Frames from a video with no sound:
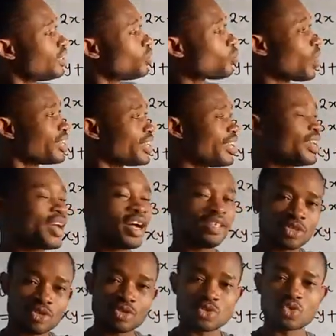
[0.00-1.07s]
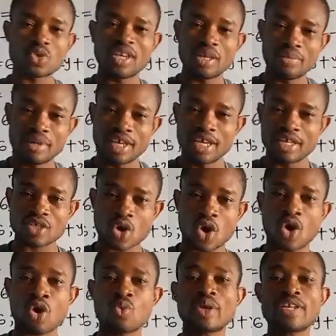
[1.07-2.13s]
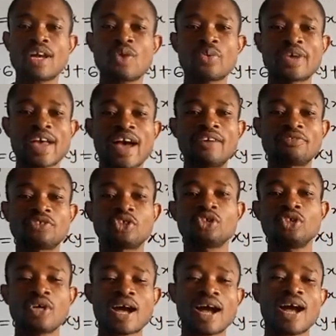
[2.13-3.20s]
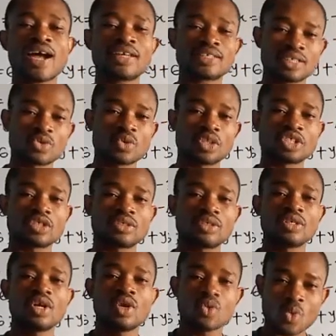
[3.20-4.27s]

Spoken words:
1a and 2 to eliminate, or whether we have to add equation